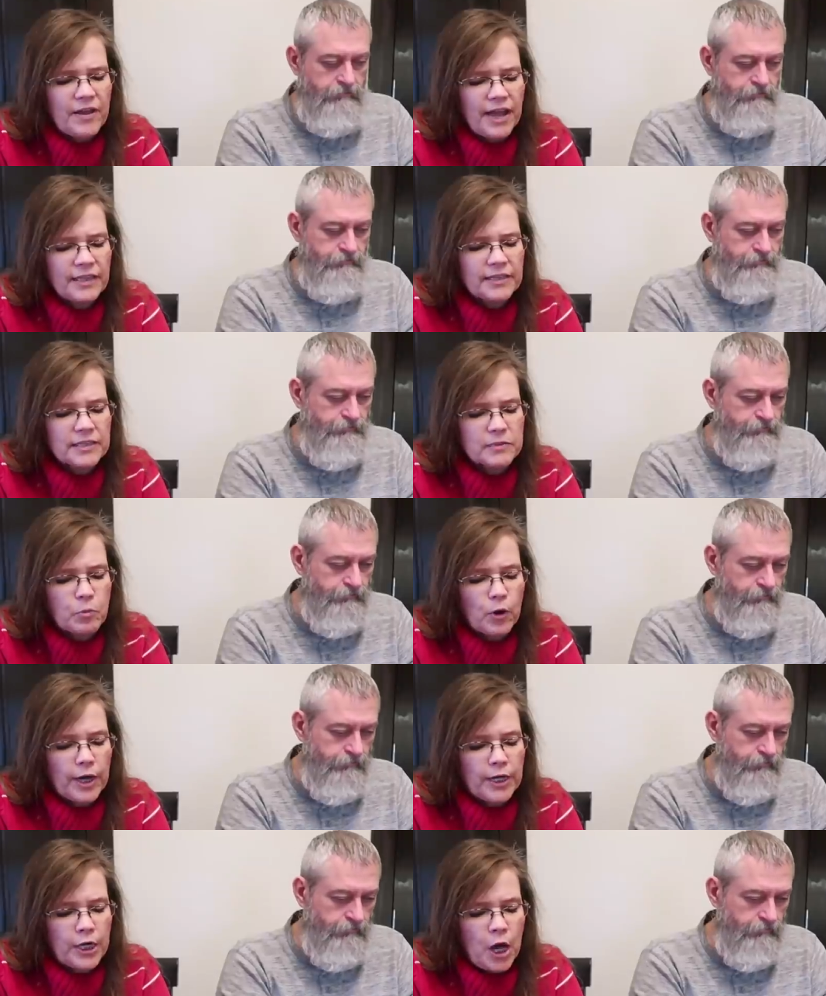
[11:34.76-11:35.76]
Speaker 1: had this
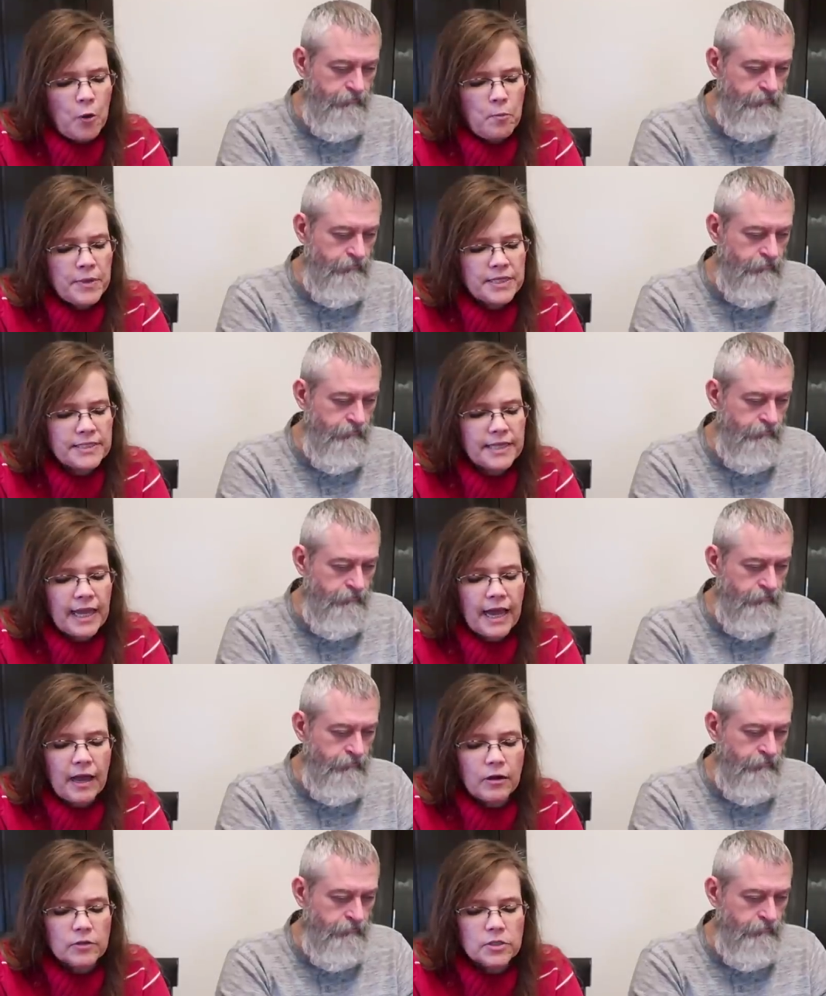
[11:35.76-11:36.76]
brand. No missing
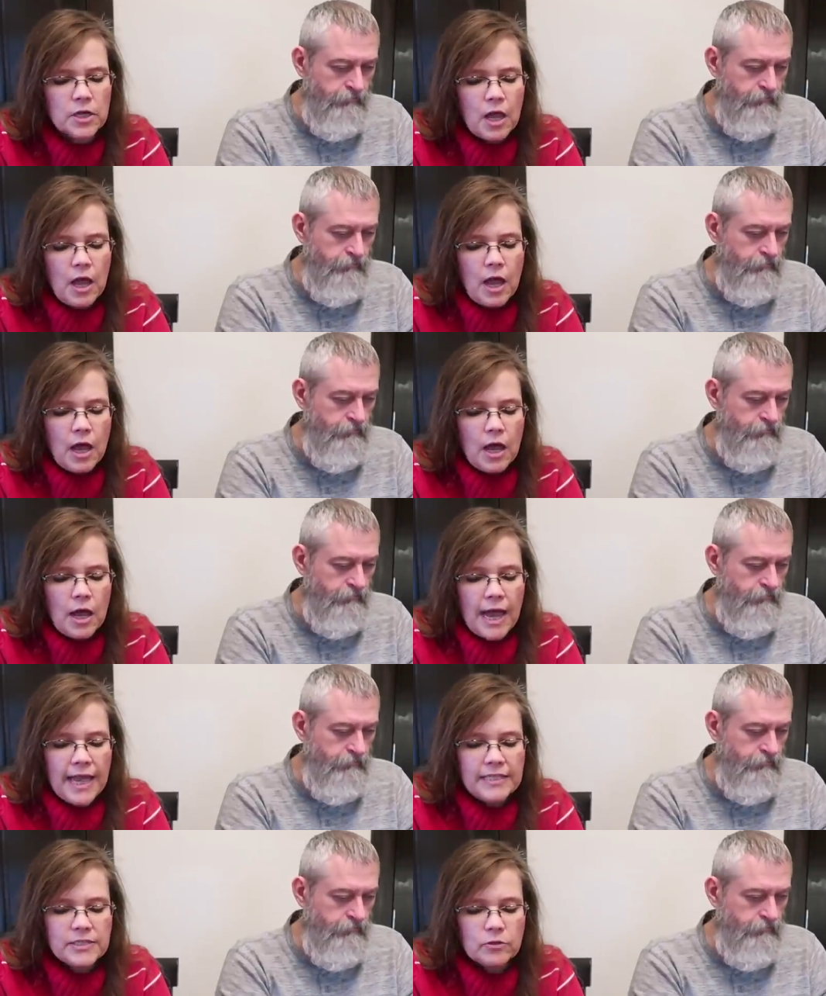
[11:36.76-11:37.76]
out.
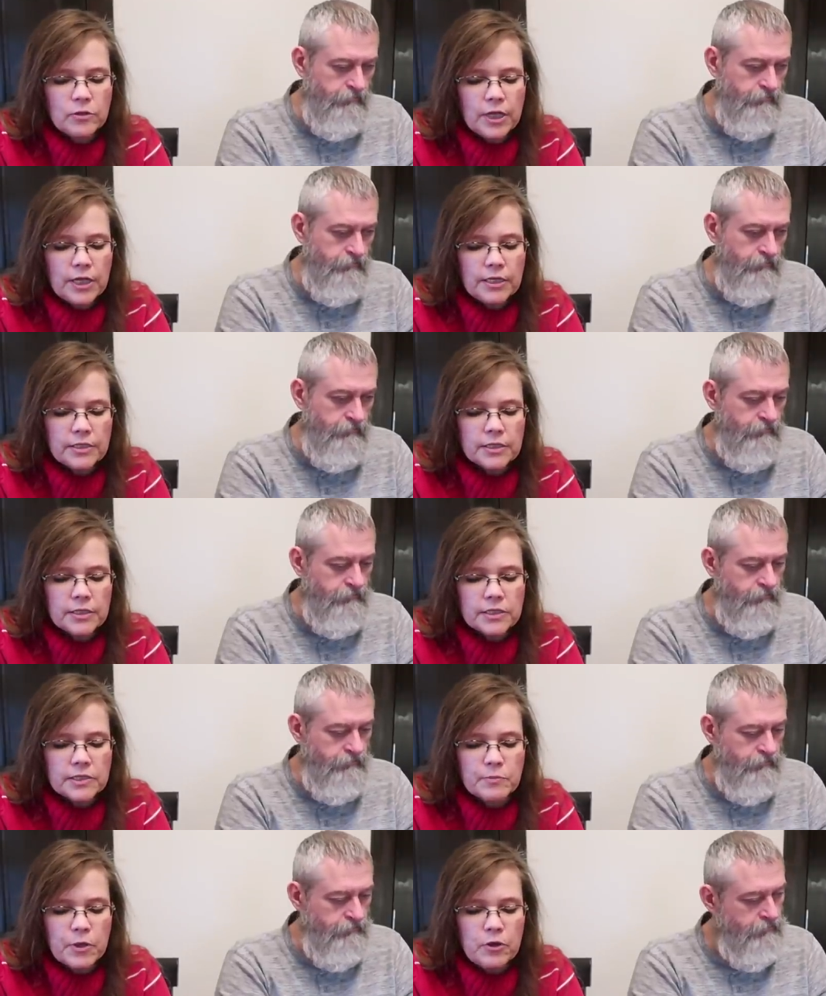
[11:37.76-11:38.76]
Hazelnut,
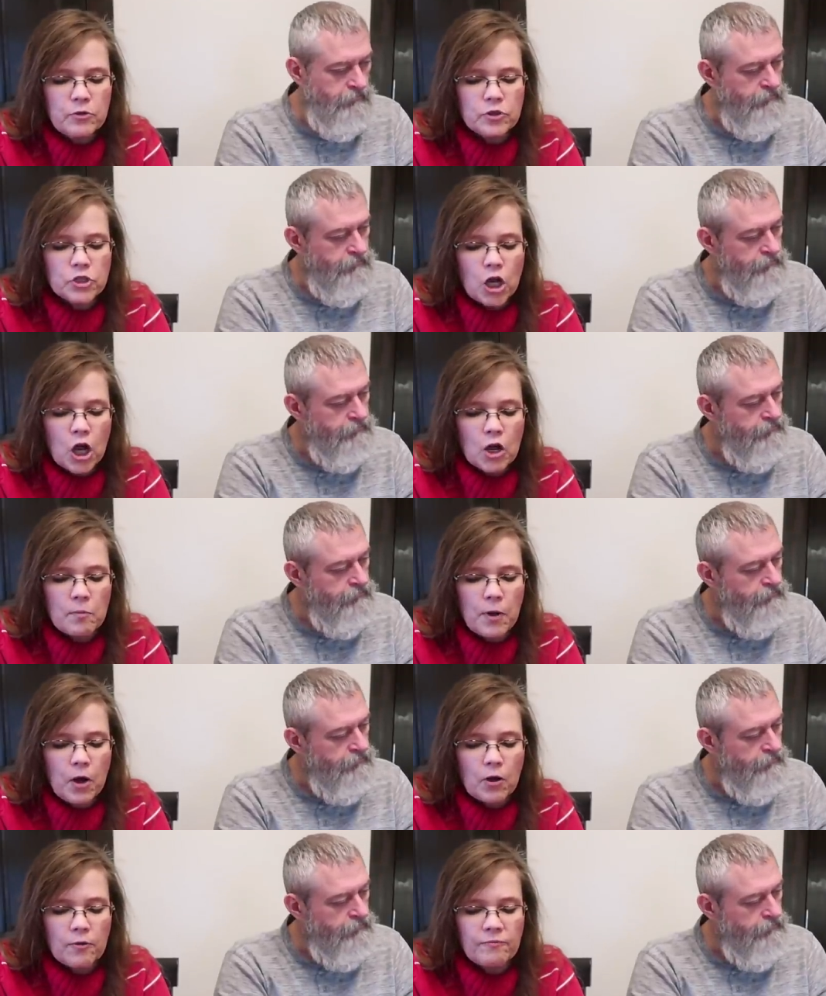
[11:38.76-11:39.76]
smooth, chalk
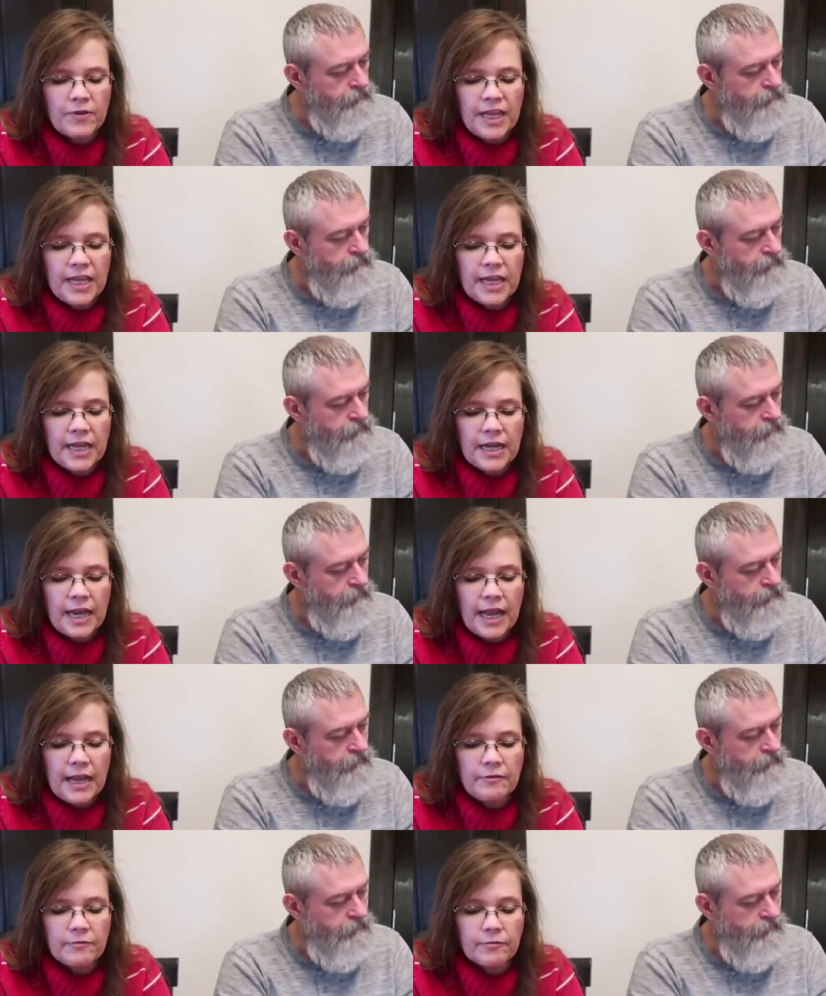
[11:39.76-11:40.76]
bar, vegan,
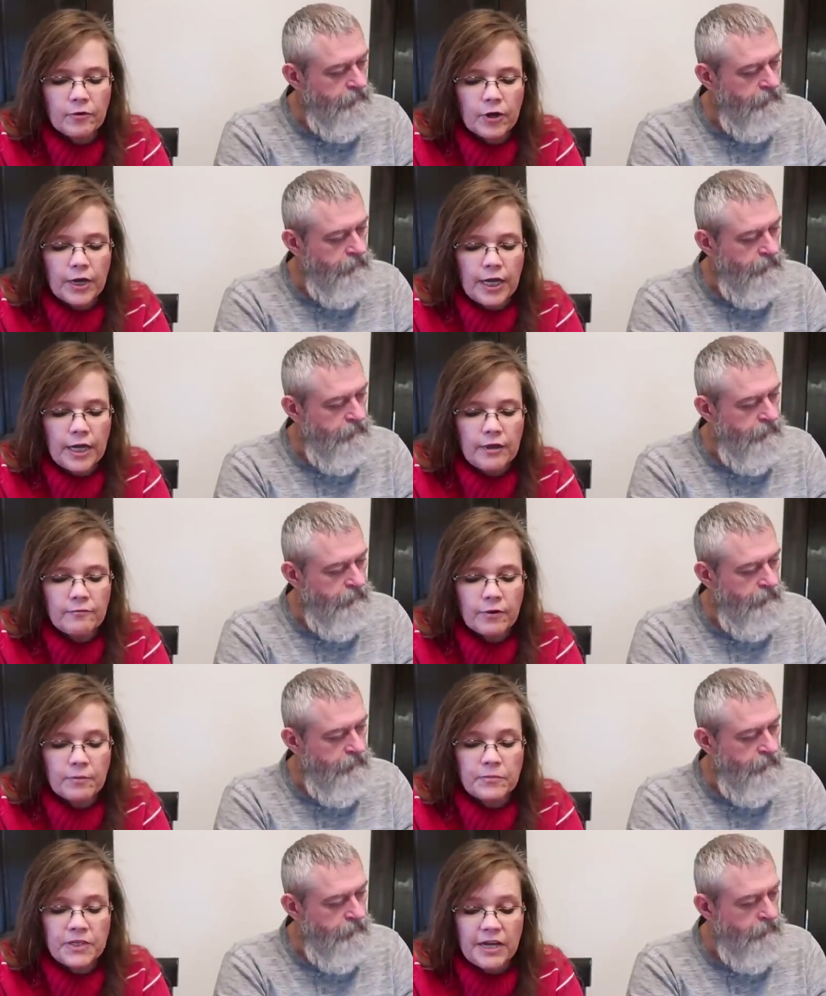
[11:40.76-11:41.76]
and free
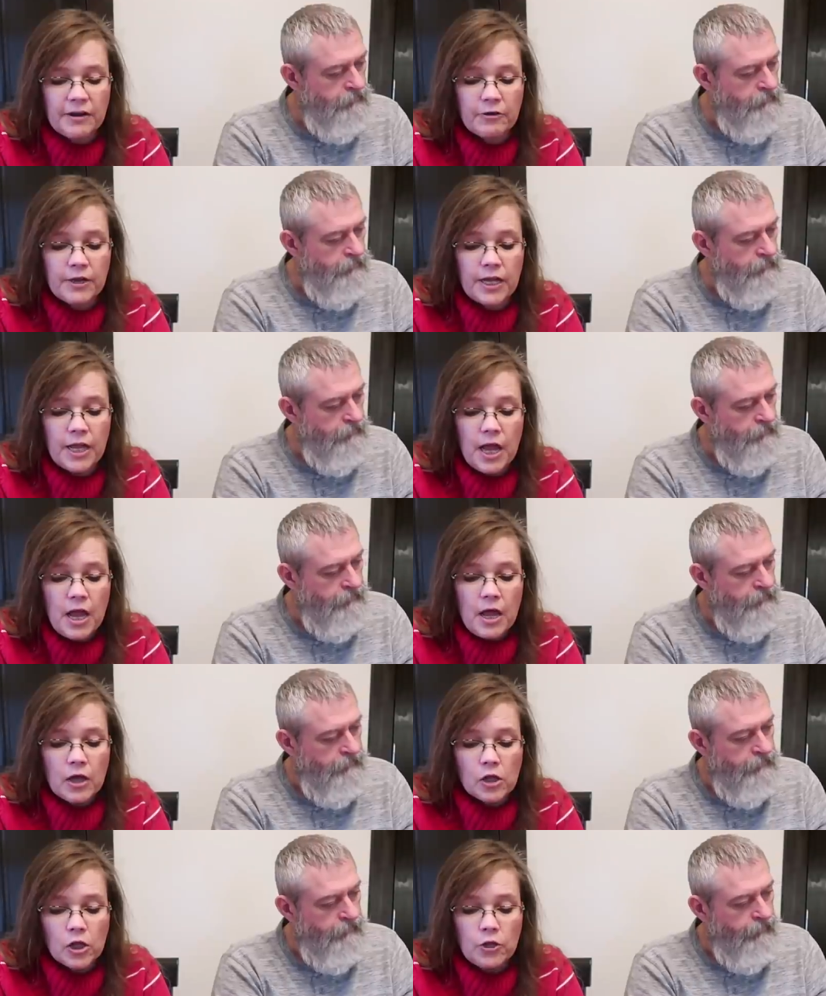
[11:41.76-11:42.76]
from dairy,
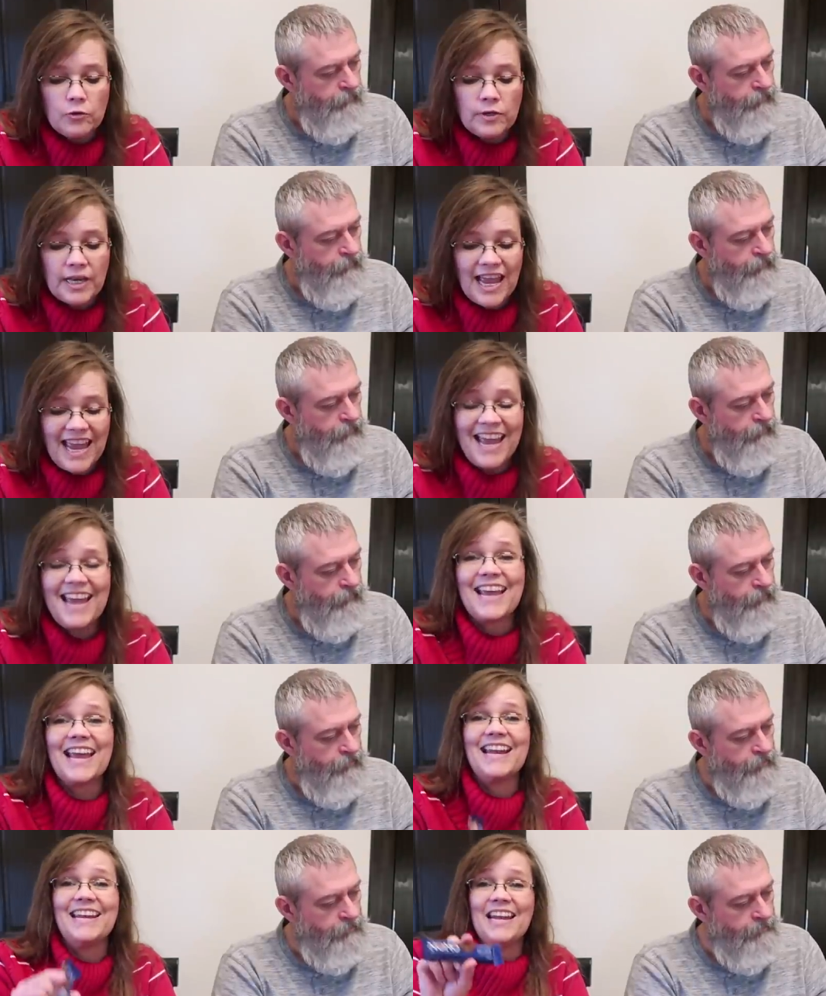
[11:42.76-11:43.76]
gluten, egg,
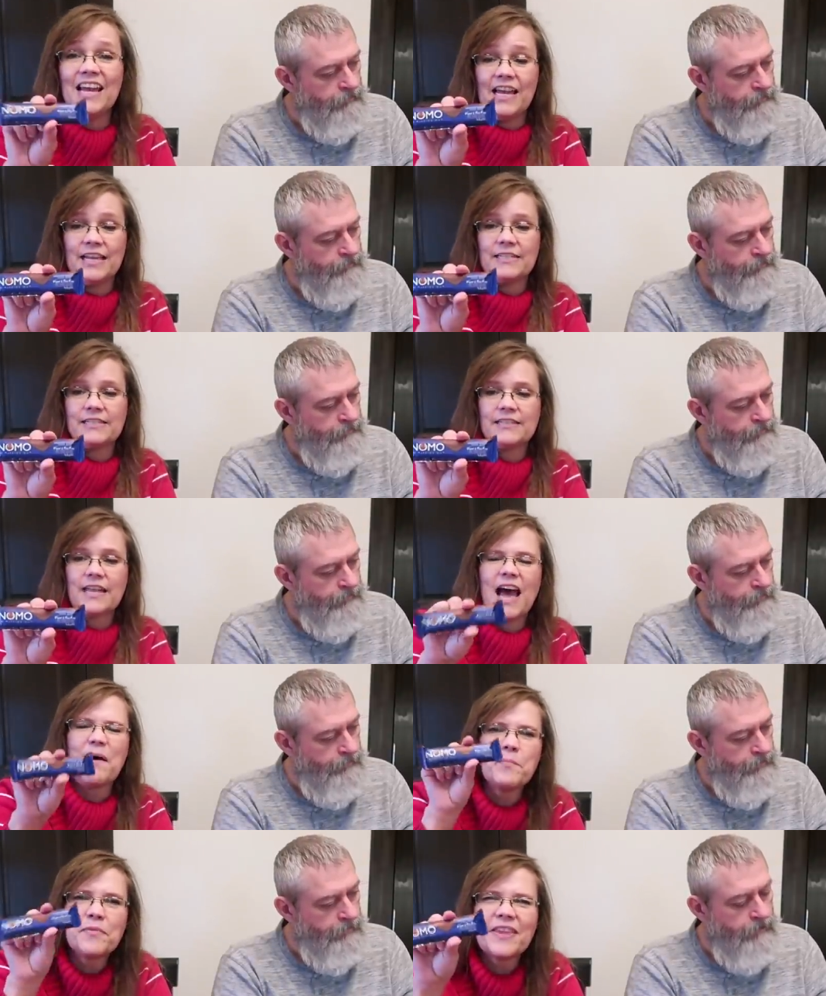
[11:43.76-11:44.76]
and nuts.
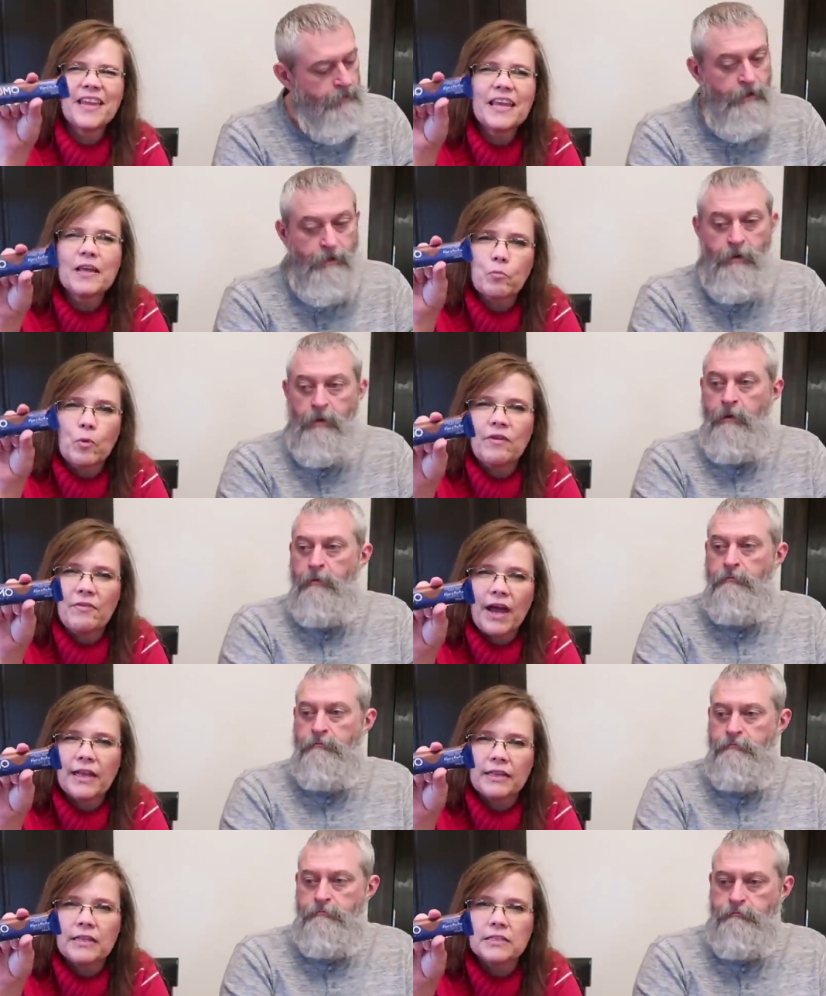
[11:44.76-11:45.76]
I'm thinking we've
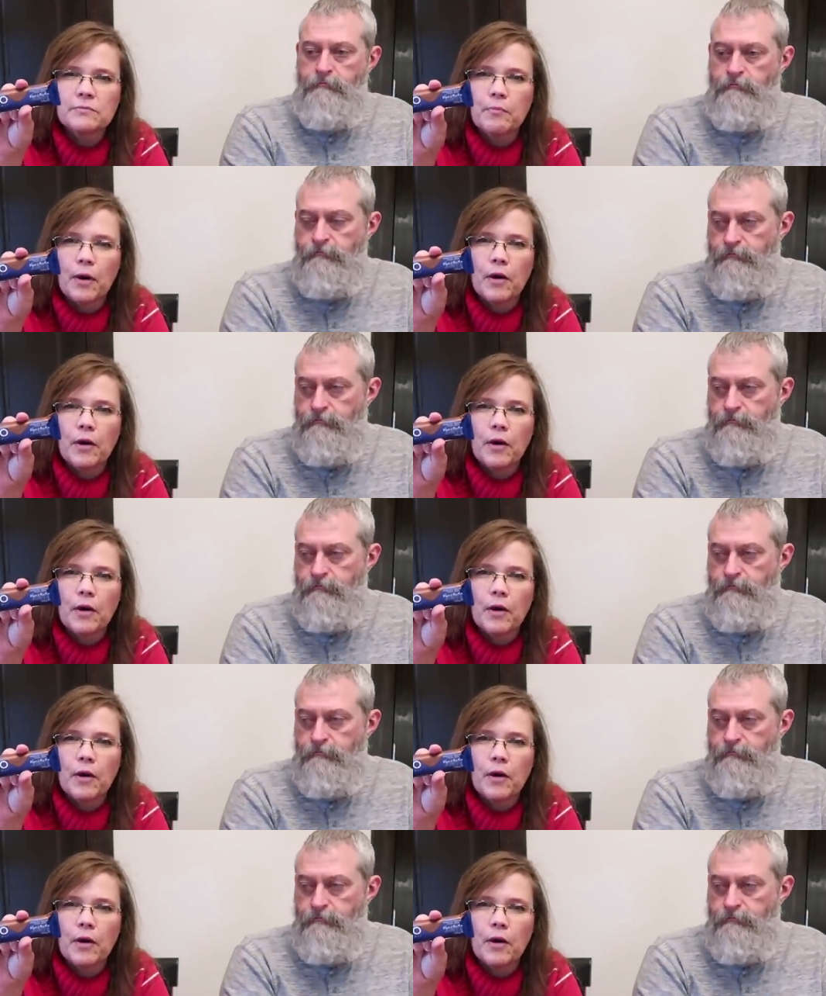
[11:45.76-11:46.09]
had this